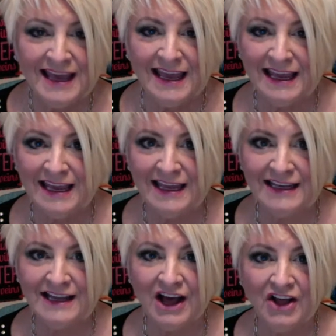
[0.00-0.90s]

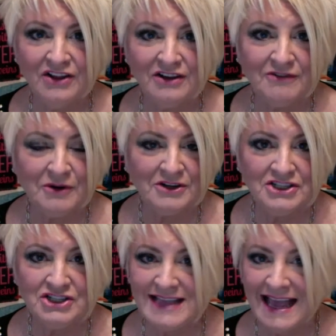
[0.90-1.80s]
And I'll look forward
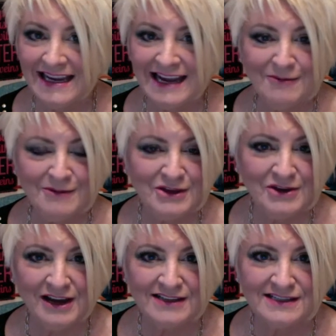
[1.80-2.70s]
to just hanging out with you
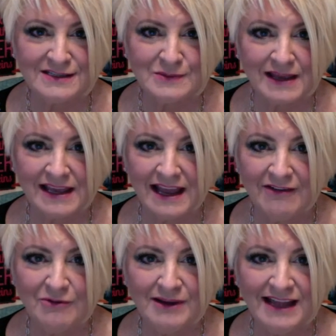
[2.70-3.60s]
guys this week.
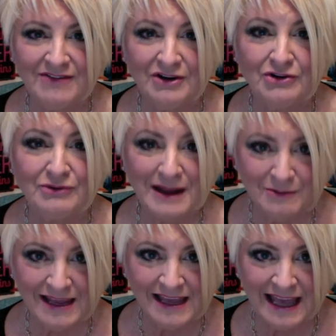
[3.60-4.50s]
Everyone have a great
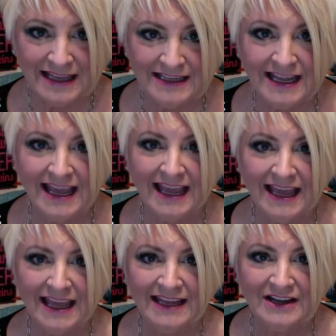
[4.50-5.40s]
weekend,
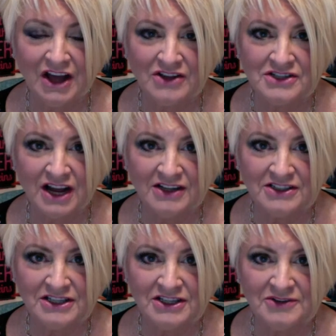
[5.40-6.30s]
and I'll talk
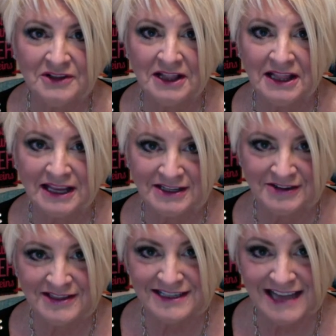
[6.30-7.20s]
to you later
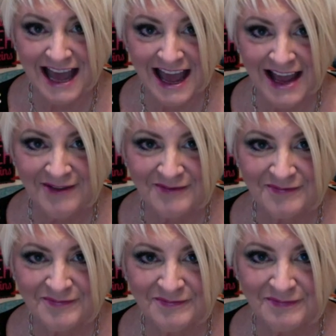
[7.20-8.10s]
in the day.
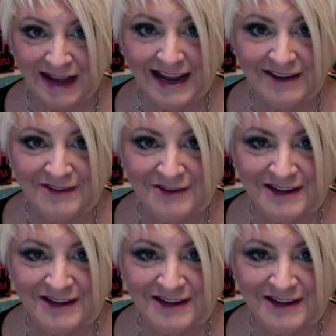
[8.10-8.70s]
Bye, everyone.